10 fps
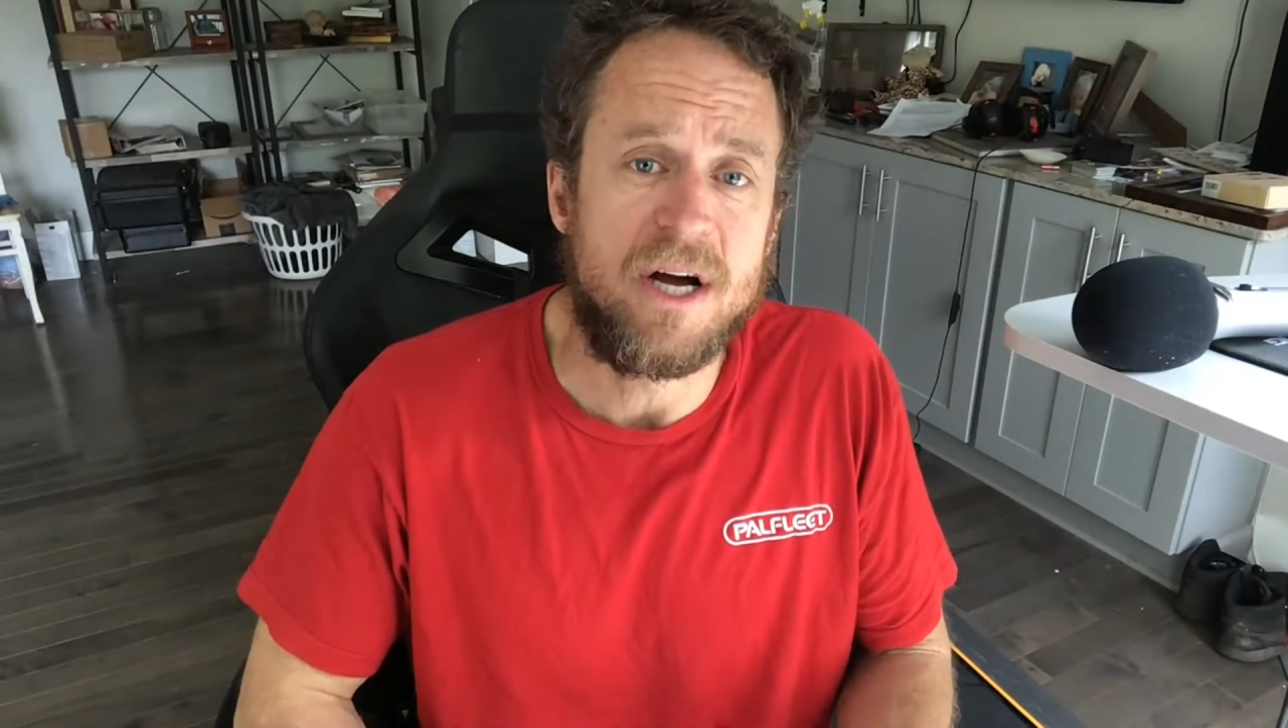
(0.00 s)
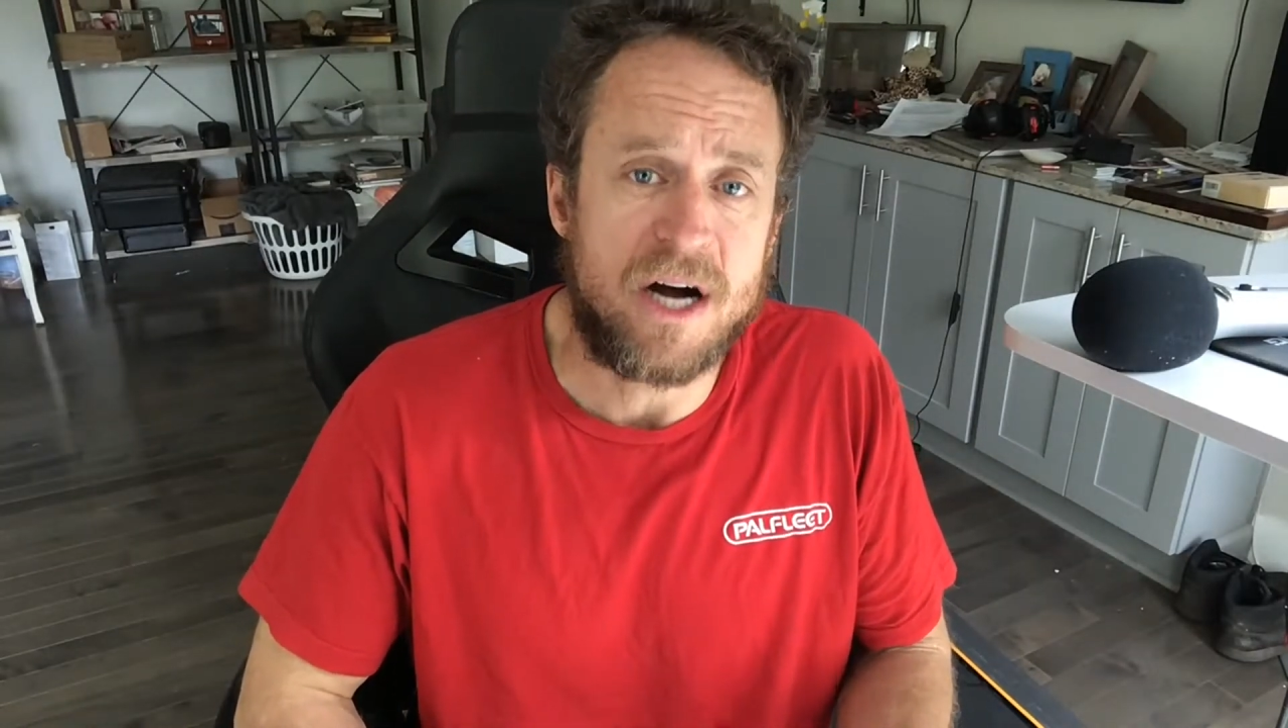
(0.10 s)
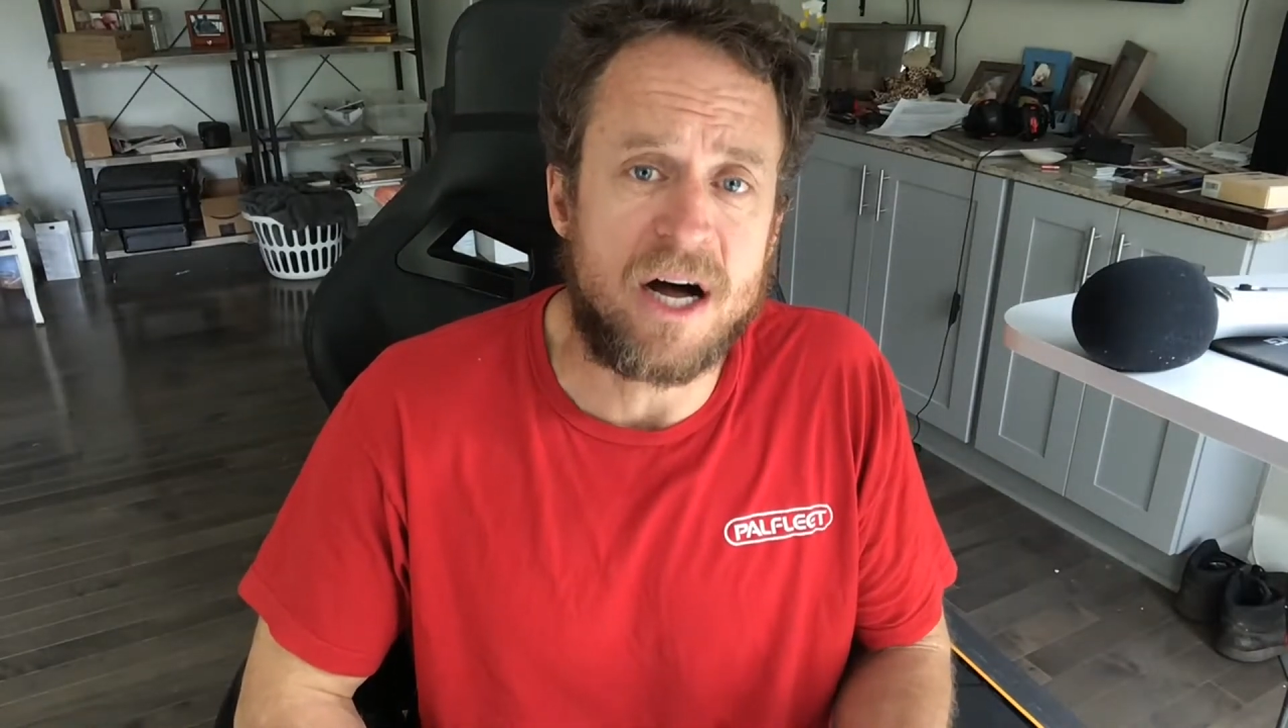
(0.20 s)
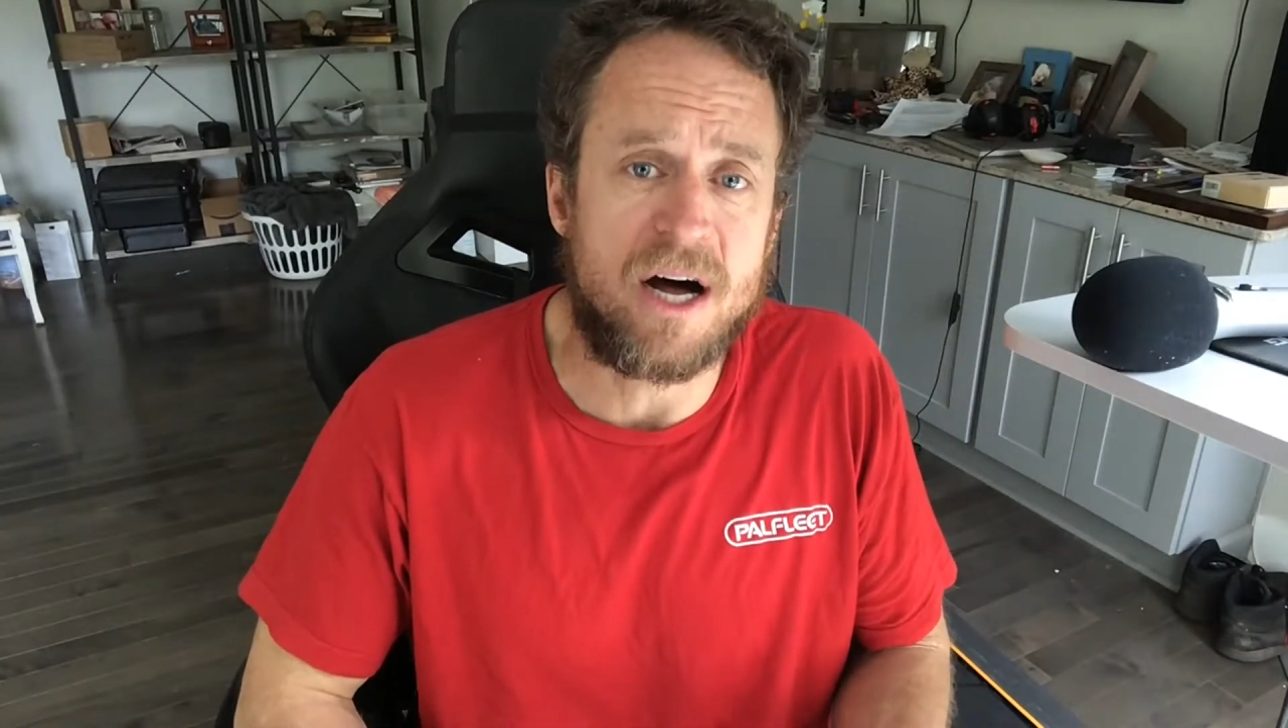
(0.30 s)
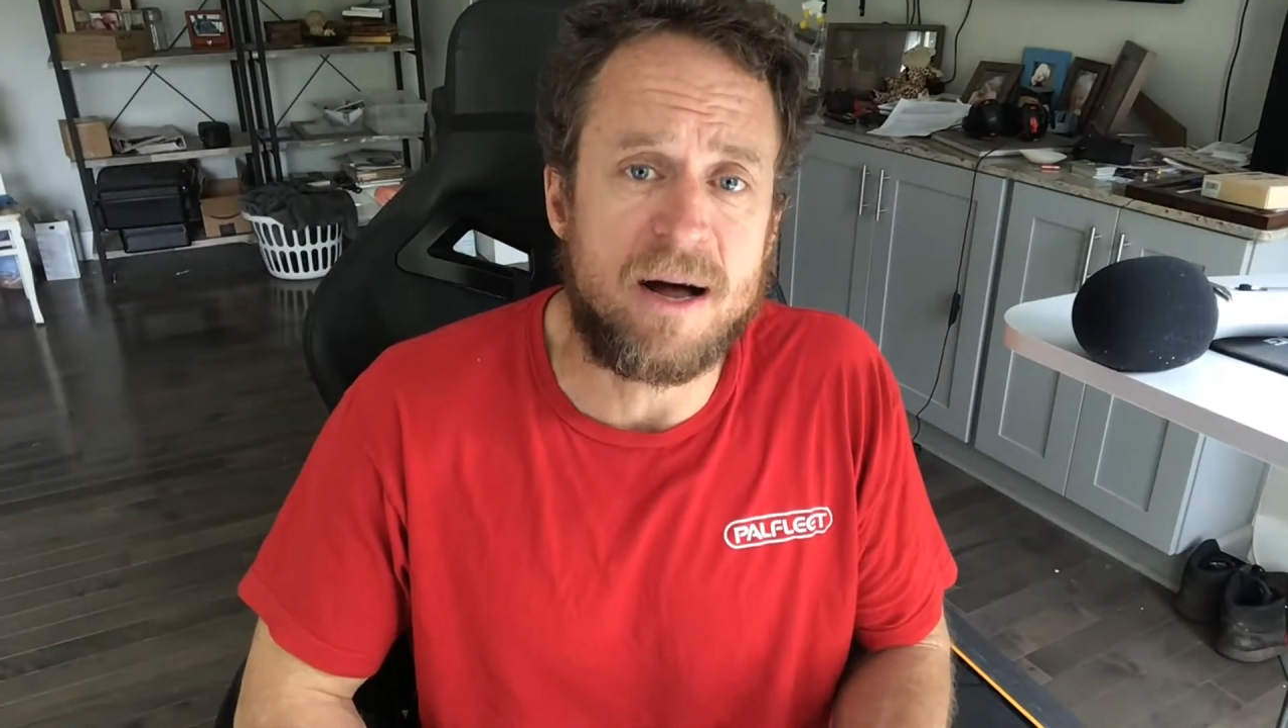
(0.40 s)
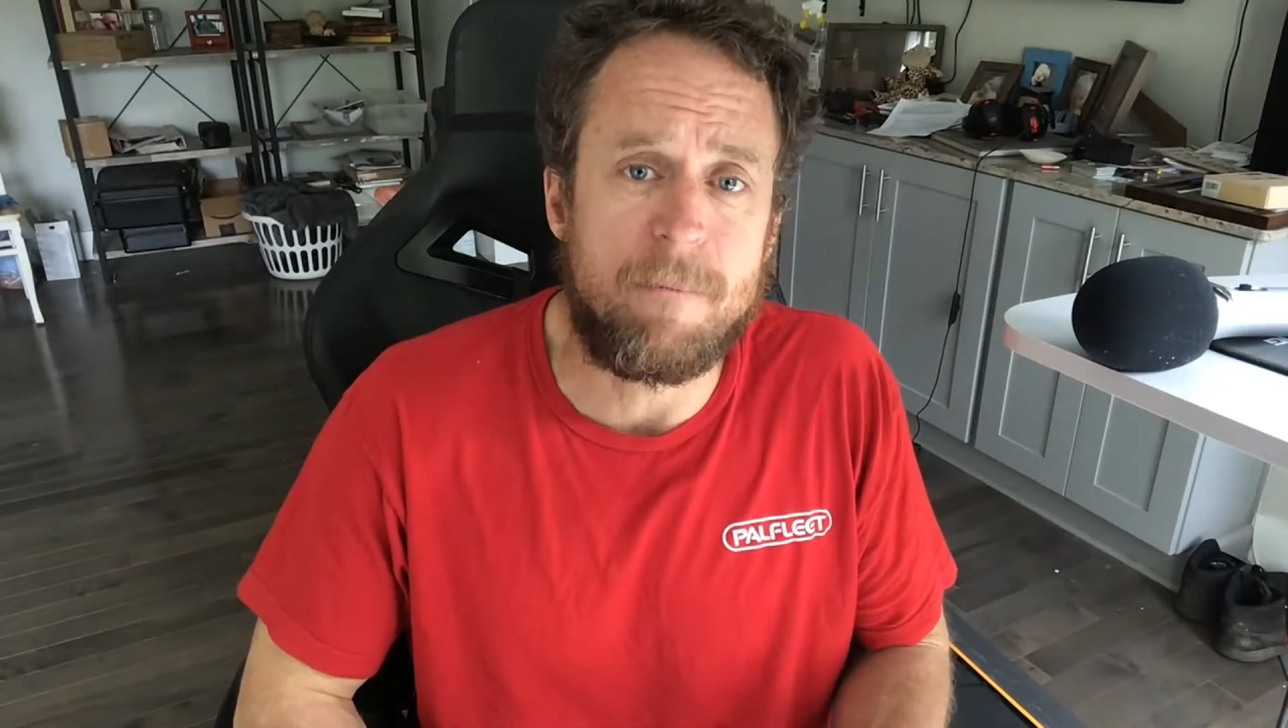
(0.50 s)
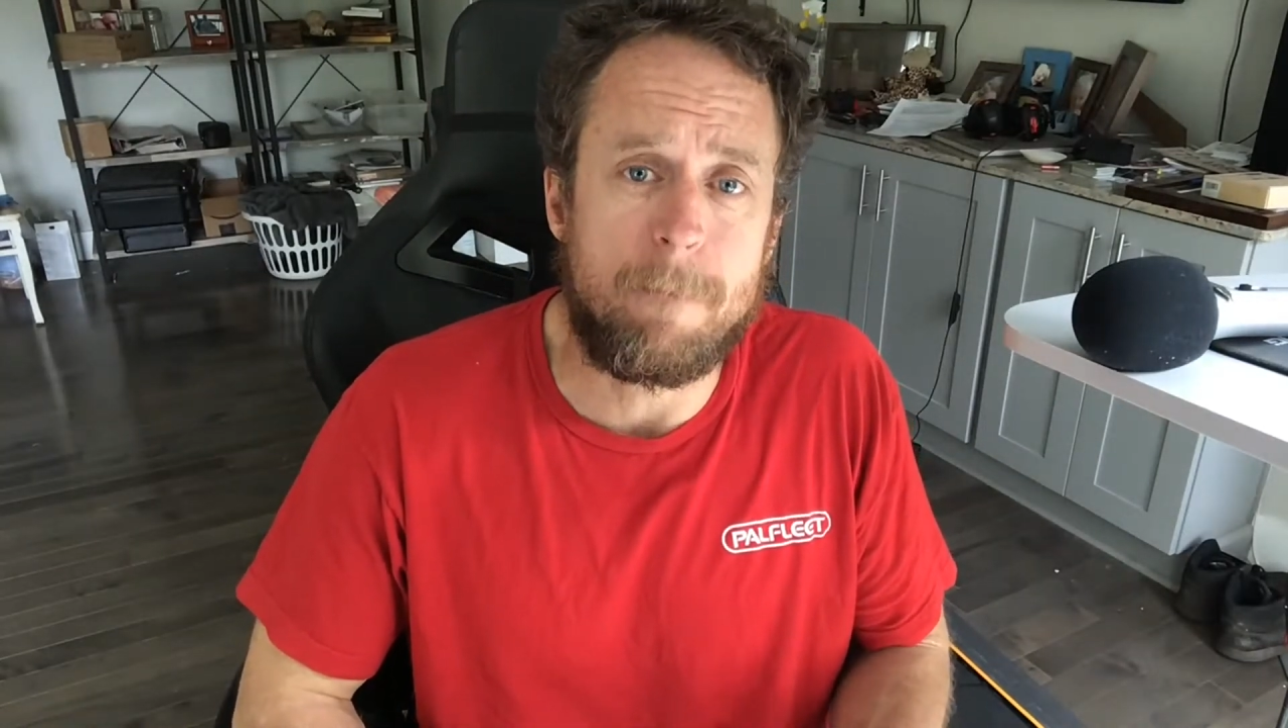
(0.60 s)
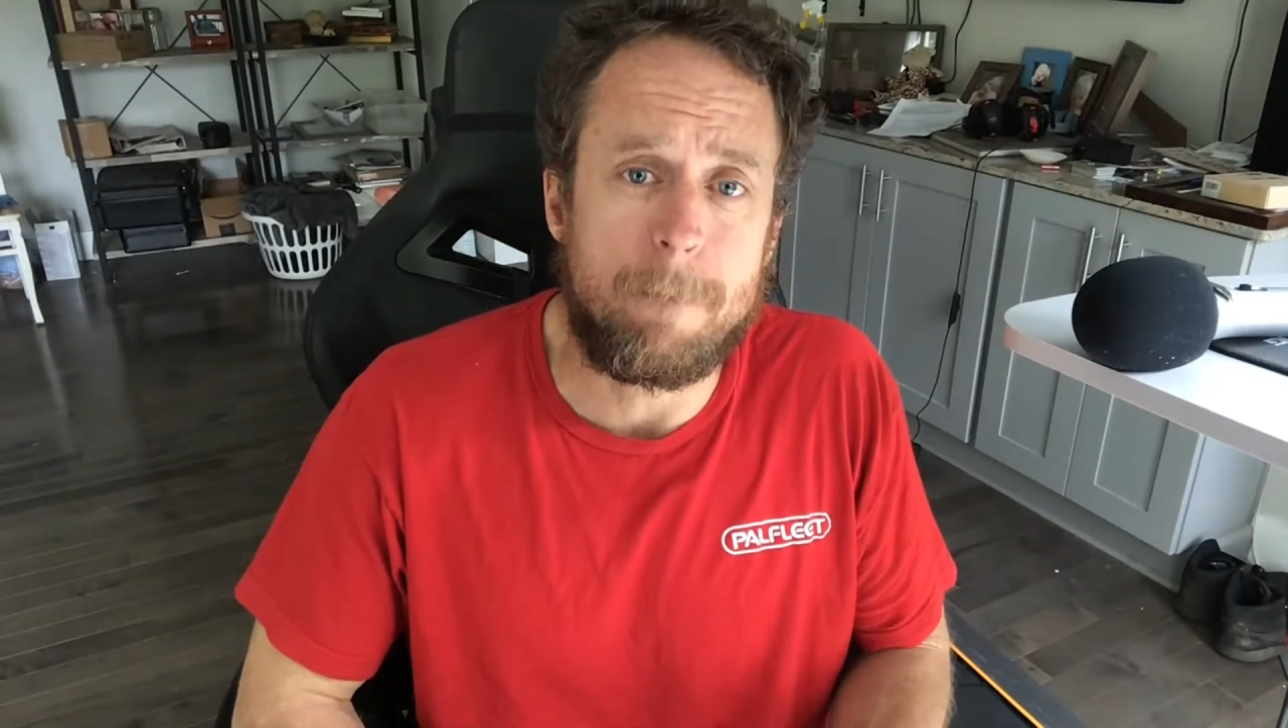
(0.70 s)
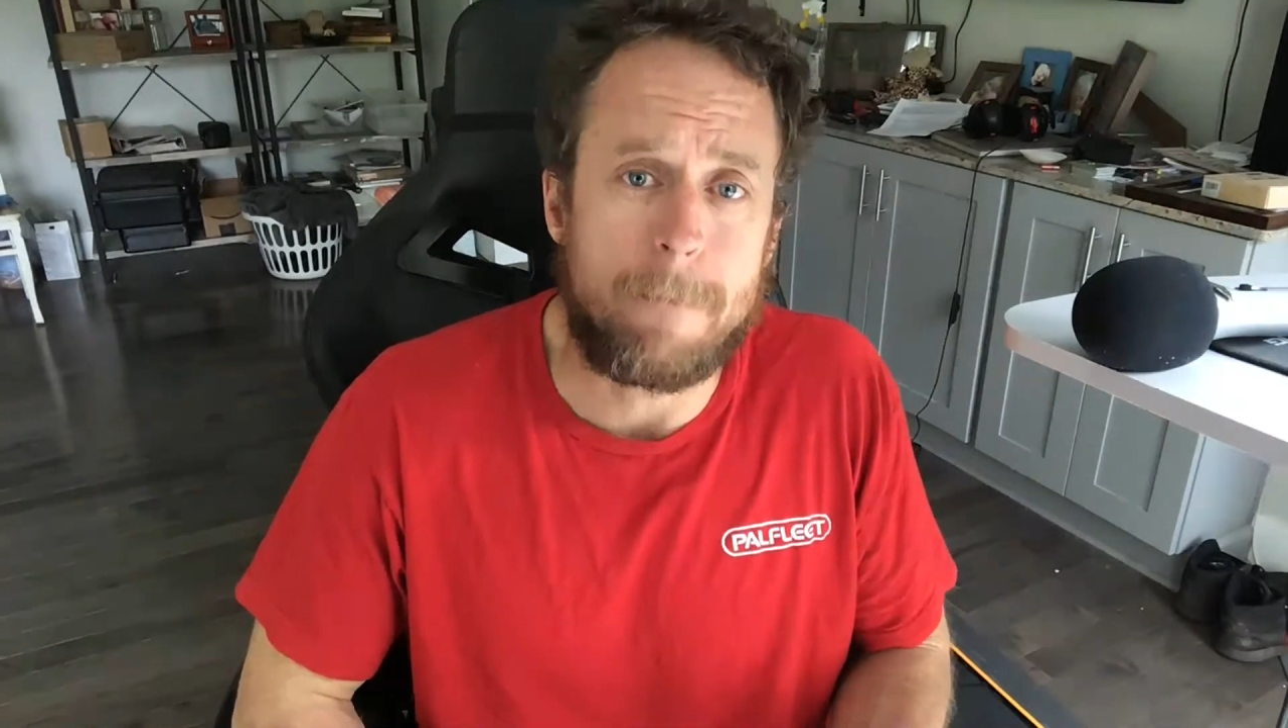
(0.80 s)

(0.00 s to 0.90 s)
I